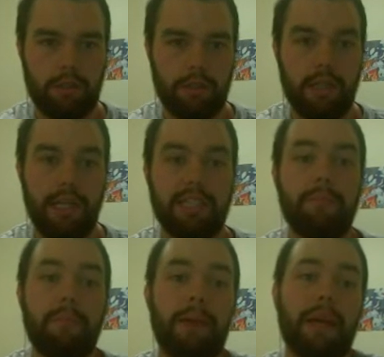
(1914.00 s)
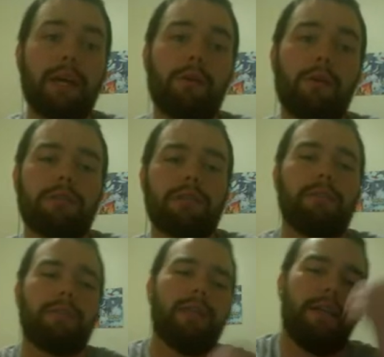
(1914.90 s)
As Metagross
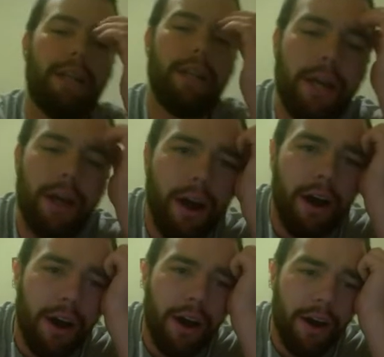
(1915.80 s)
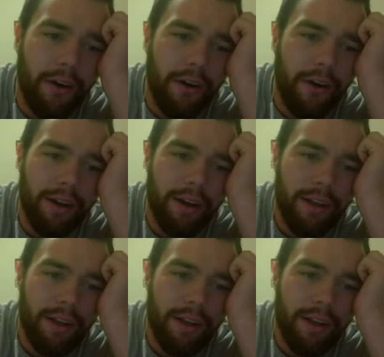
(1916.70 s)
comes in, no!